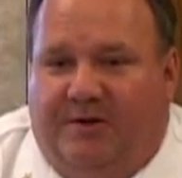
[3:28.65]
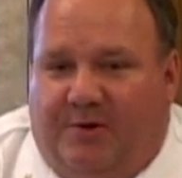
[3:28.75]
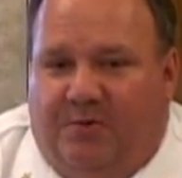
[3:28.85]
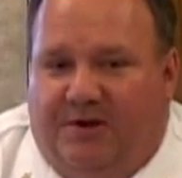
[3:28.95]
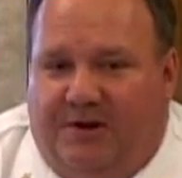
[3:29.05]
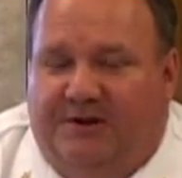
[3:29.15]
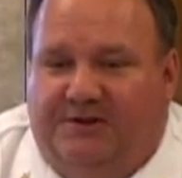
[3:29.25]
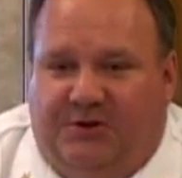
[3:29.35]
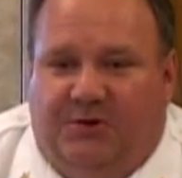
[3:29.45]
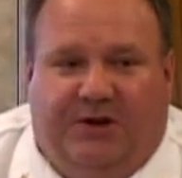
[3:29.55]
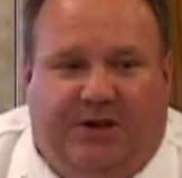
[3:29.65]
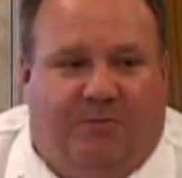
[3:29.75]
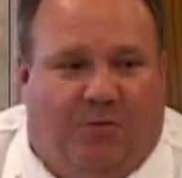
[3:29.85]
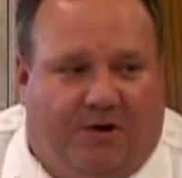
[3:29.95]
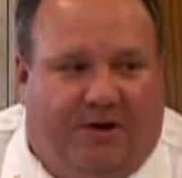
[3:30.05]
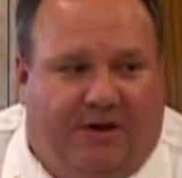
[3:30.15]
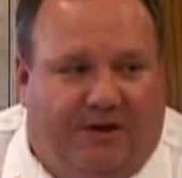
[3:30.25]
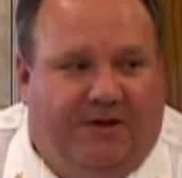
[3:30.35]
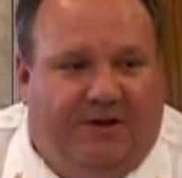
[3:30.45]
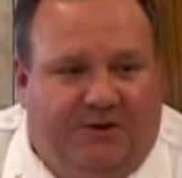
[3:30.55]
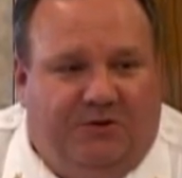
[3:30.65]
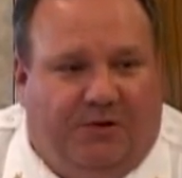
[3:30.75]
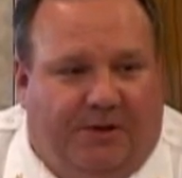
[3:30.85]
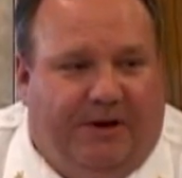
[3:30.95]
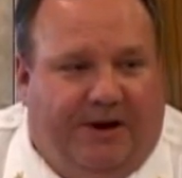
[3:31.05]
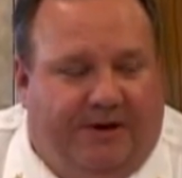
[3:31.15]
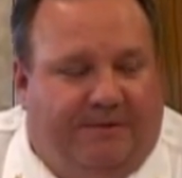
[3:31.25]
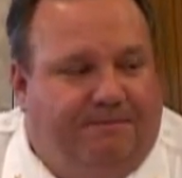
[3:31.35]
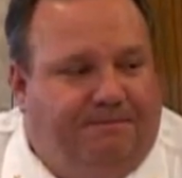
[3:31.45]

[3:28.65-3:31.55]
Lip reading: but we're going to continue to keep working to eliminate it.